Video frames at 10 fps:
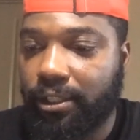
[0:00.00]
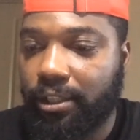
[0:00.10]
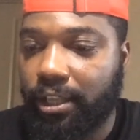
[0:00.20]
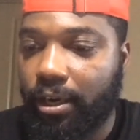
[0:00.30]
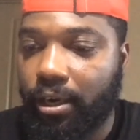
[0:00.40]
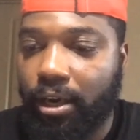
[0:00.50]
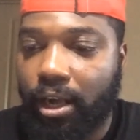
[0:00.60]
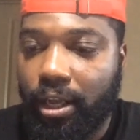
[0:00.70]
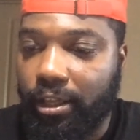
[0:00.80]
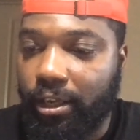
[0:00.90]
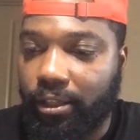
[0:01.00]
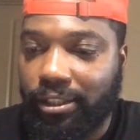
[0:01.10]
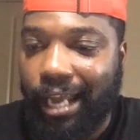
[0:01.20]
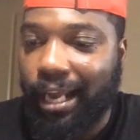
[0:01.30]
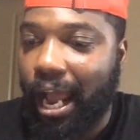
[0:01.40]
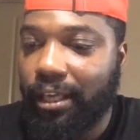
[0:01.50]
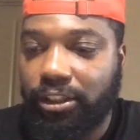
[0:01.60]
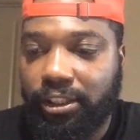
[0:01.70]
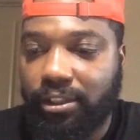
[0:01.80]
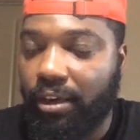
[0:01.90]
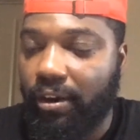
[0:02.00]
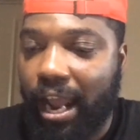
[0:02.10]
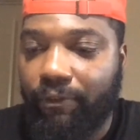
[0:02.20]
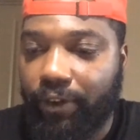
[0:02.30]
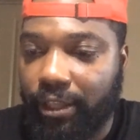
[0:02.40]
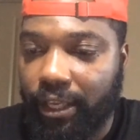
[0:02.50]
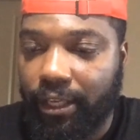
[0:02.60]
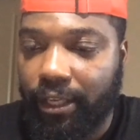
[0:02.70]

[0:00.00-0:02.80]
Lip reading: they're psychologists, they're everything.